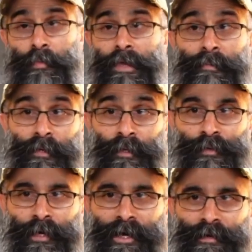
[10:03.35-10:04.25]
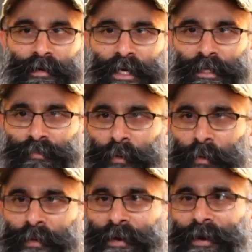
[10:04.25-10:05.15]
people trying to
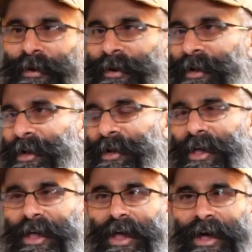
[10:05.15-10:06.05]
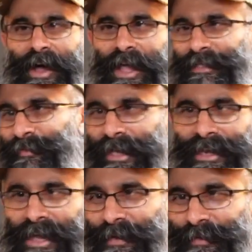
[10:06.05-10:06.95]
explore Hasselblad
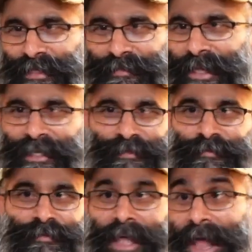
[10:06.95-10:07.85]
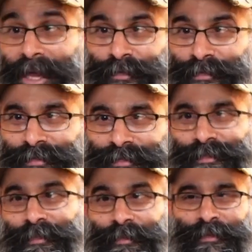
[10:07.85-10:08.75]
907X flash
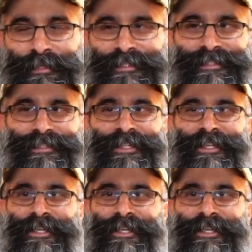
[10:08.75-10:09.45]
solutions.